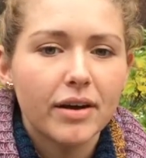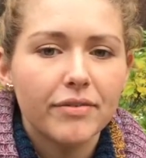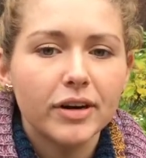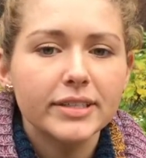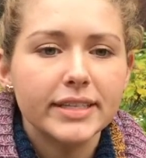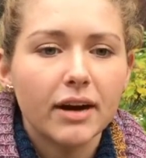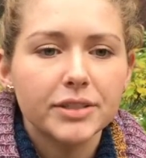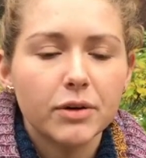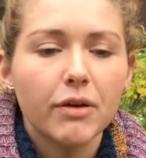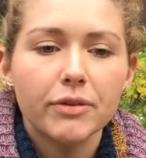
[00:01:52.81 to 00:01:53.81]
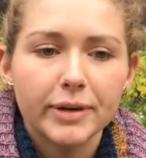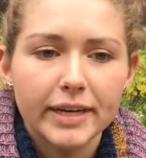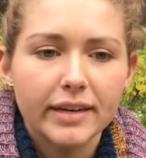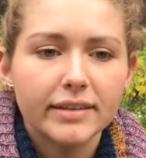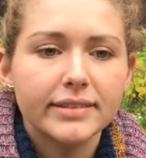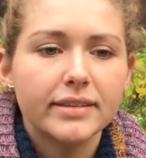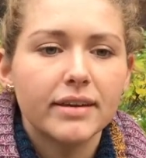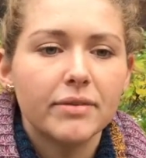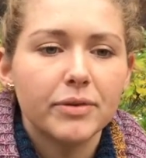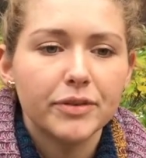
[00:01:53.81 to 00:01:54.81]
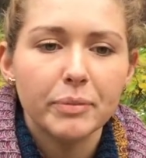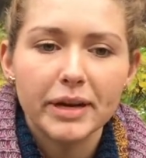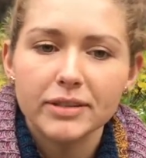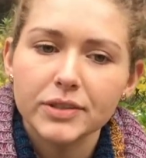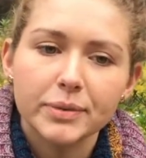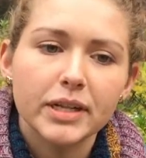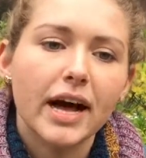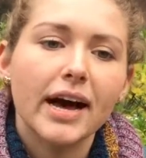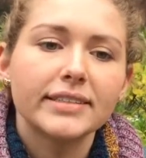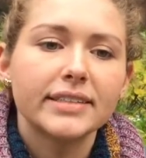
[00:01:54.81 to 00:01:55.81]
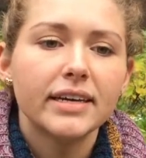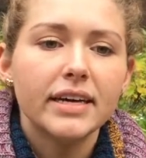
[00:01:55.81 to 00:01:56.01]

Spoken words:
First, I'll do all the readings, review my notes from class,